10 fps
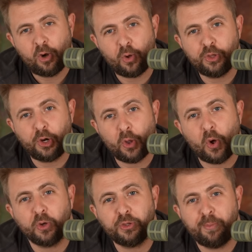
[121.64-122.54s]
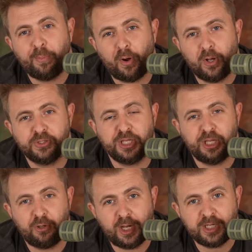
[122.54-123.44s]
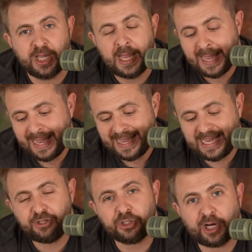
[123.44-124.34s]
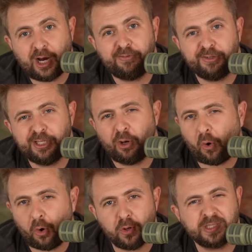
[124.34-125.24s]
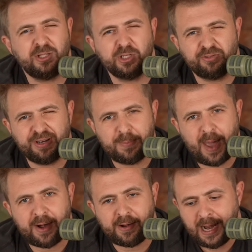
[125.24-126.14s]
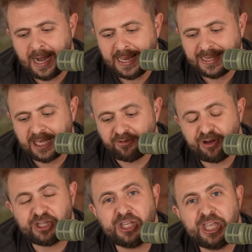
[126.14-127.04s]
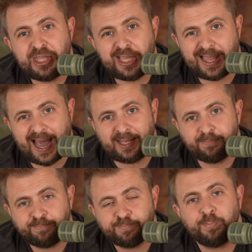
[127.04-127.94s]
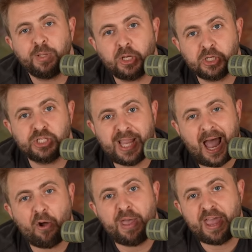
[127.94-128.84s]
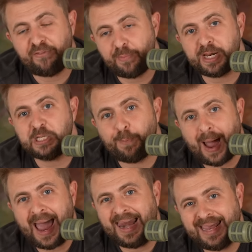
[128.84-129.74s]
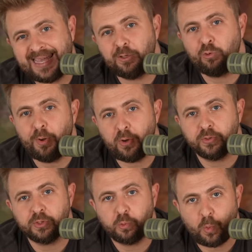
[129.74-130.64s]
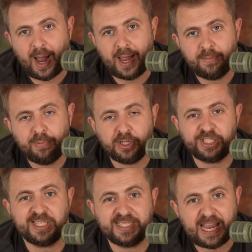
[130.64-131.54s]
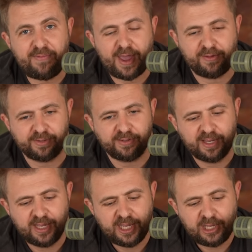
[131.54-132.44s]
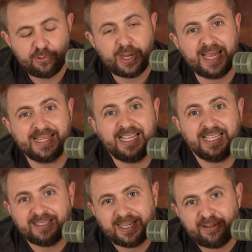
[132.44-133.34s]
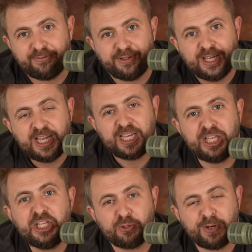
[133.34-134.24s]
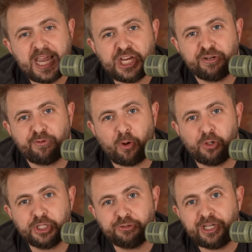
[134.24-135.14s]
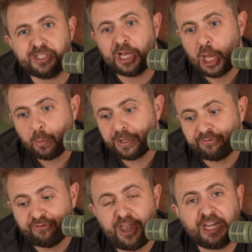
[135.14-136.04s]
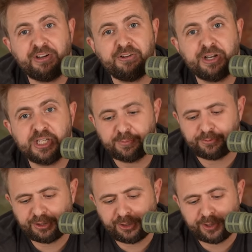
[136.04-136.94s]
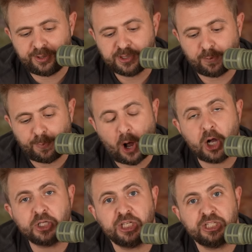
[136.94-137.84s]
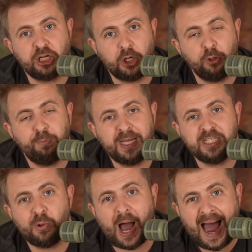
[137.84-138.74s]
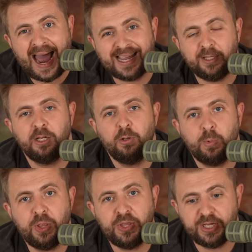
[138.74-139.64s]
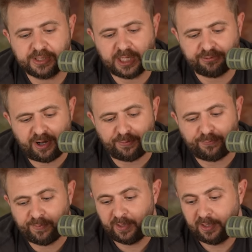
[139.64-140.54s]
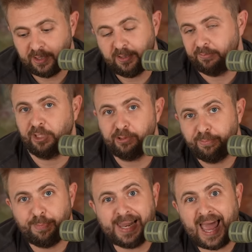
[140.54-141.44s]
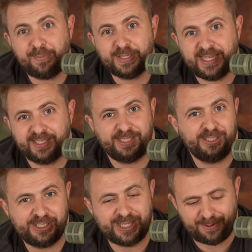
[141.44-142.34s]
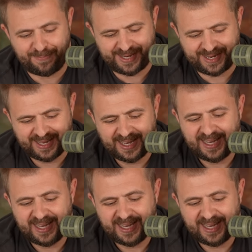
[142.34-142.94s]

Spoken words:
on the long-term bonds in the US. He just covered it or closed it, doesn't really matter. The reason he did that, because now everybody's piling into bonds. Why? Because it's a safe haven. You get kind of an insulation from all this risk with a very reasonable return. So bonds is a good place to hide when things get rough. You know, Bill Ackman says it. It's not me.